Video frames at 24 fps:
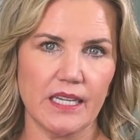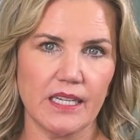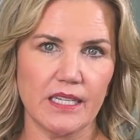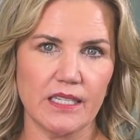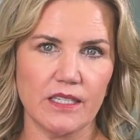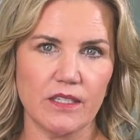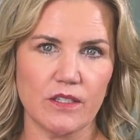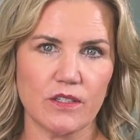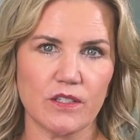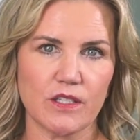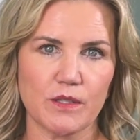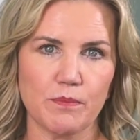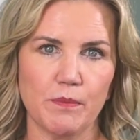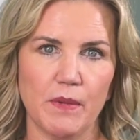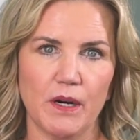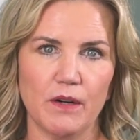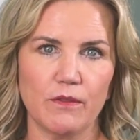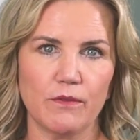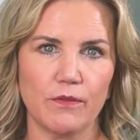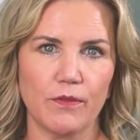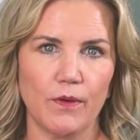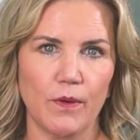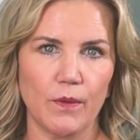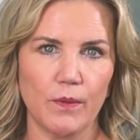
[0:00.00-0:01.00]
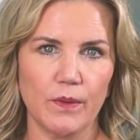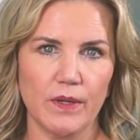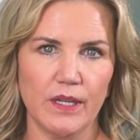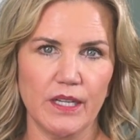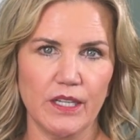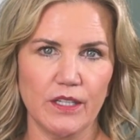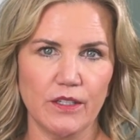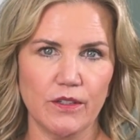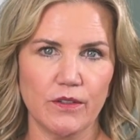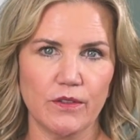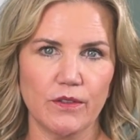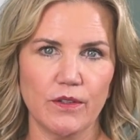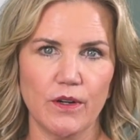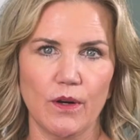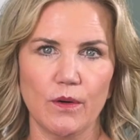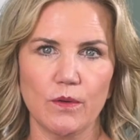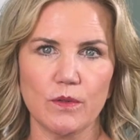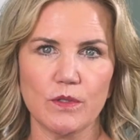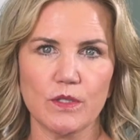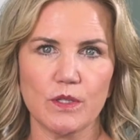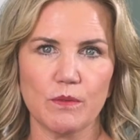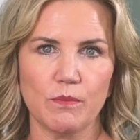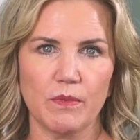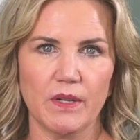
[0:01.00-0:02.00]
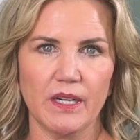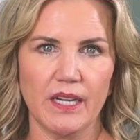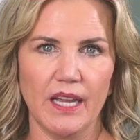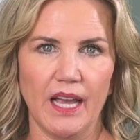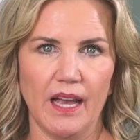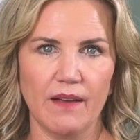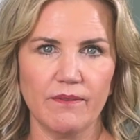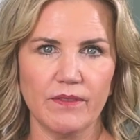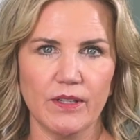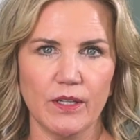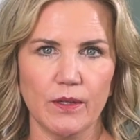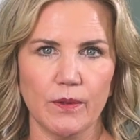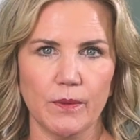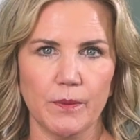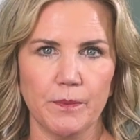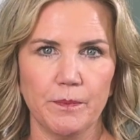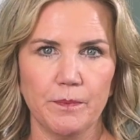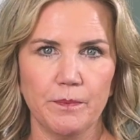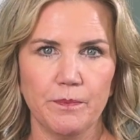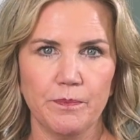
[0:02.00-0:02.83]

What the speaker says: in your smartphone, in your notes, what have you.